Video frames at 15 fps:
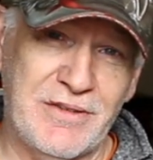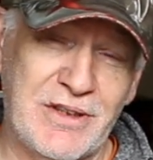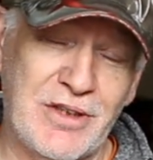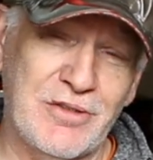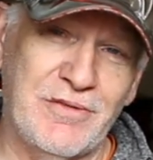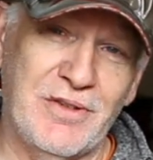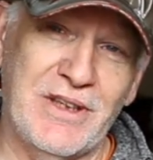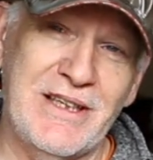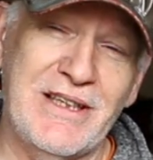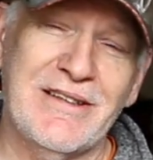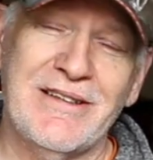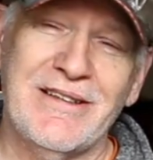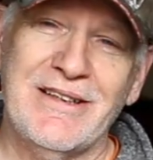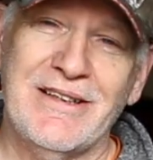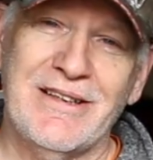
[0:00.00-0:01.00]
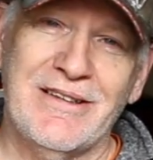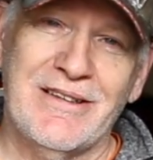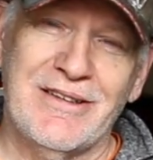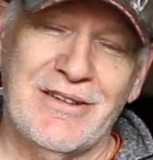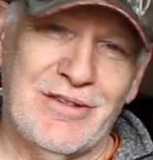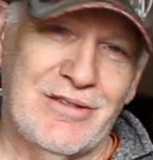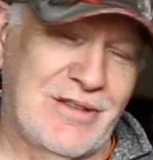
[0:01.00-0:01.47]
and hopefully
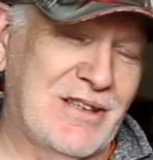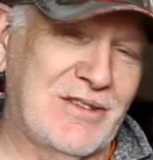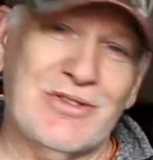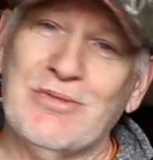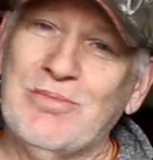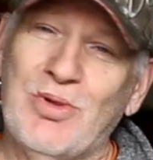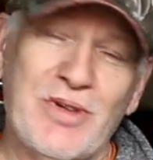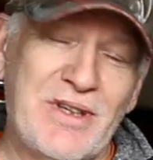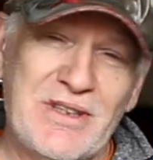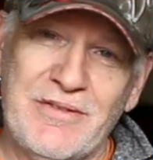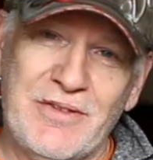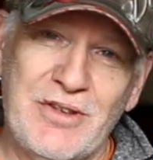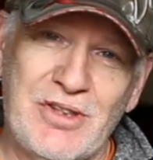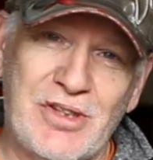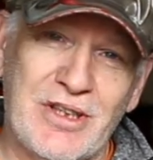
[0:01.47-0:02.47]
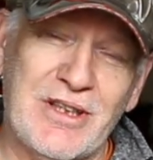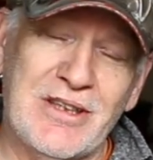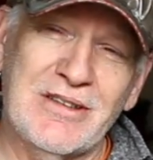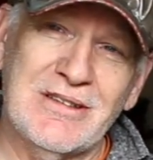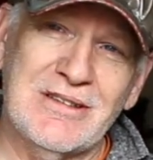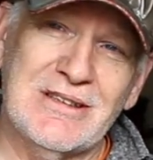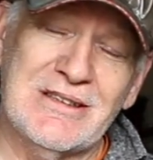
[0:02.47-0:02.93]
at some point in the future
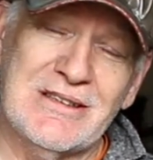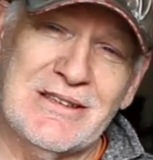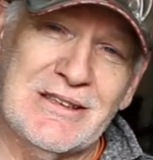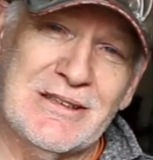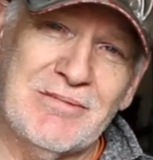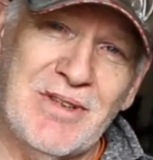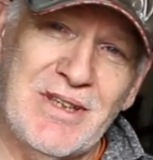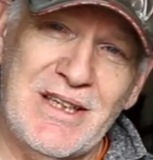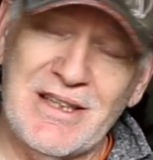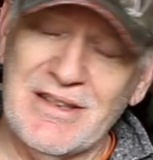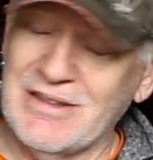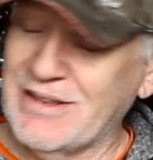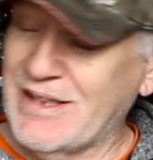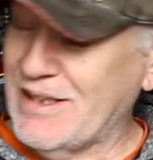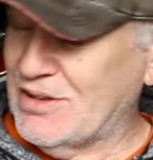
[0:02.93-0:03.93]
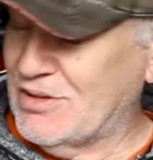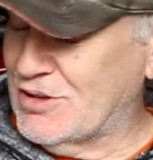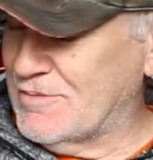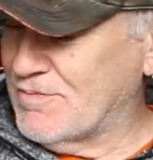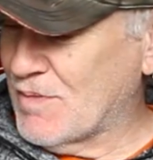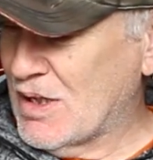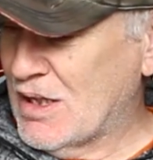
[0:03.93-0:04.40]
you can get it
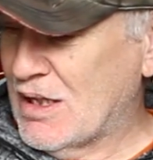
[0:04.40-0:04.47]
done.